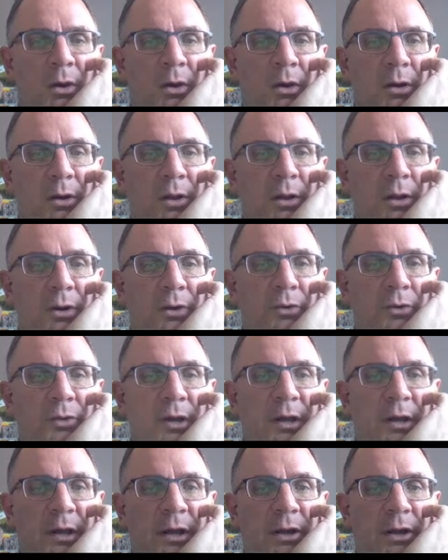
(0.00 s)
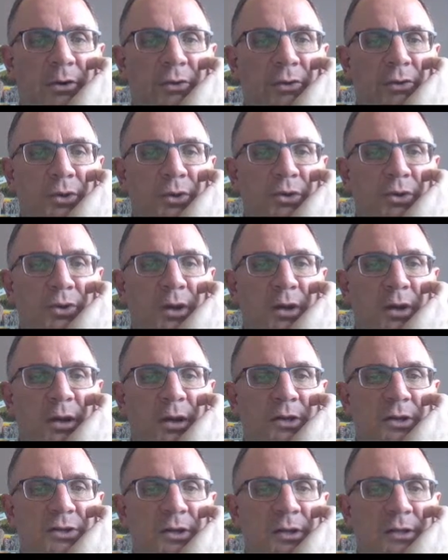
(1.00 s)
clicking on that arrow, you can
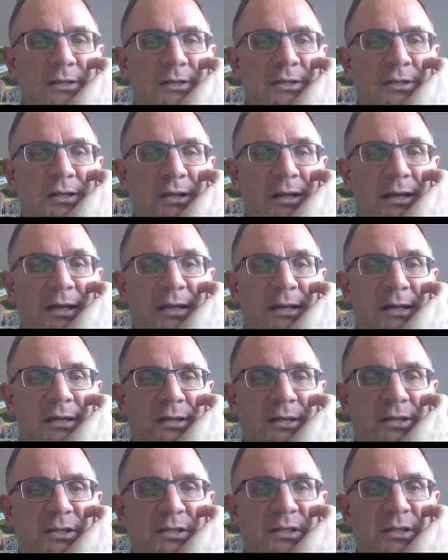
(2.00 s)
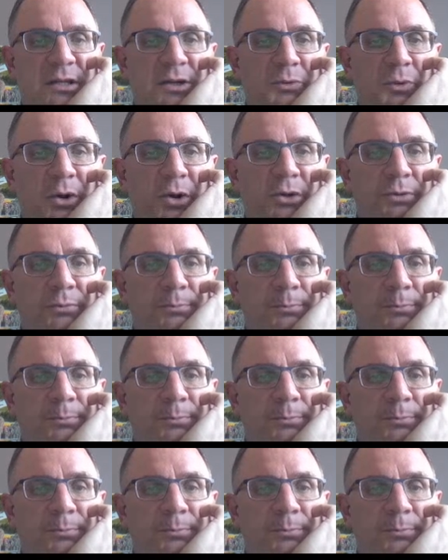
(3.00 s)
actually select 0.